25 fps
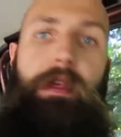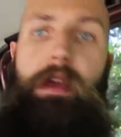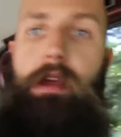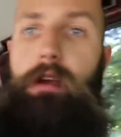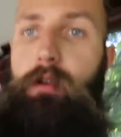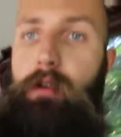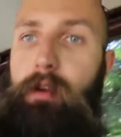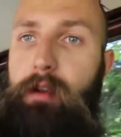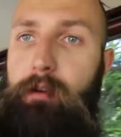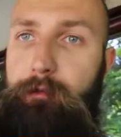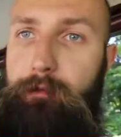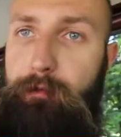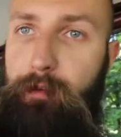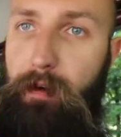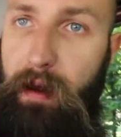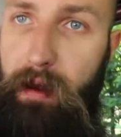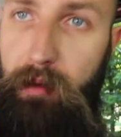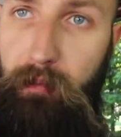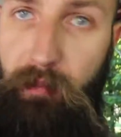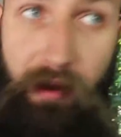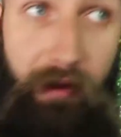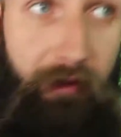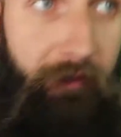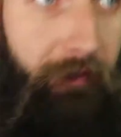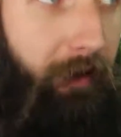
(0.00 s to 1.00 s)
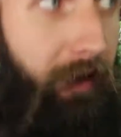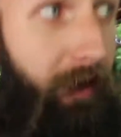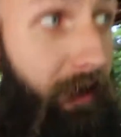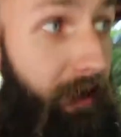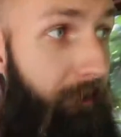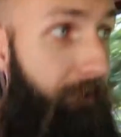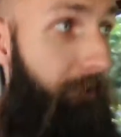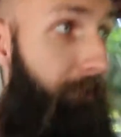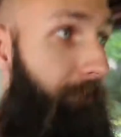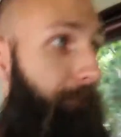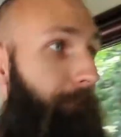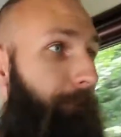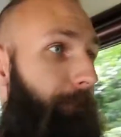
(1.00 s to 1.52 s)
couldn't find my
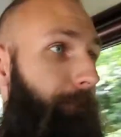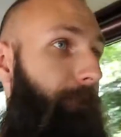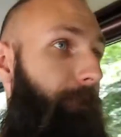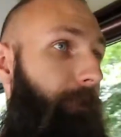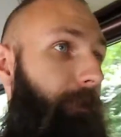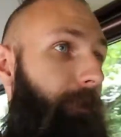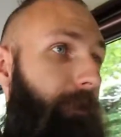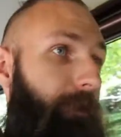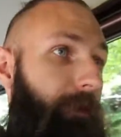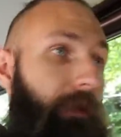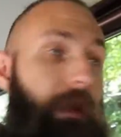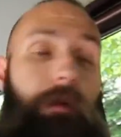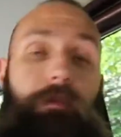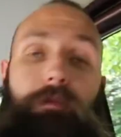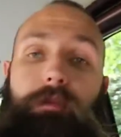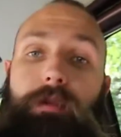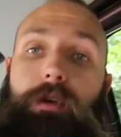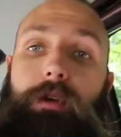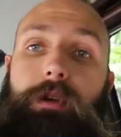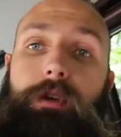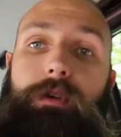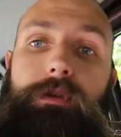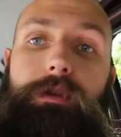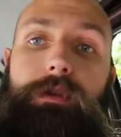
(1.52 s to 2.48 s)
VIN number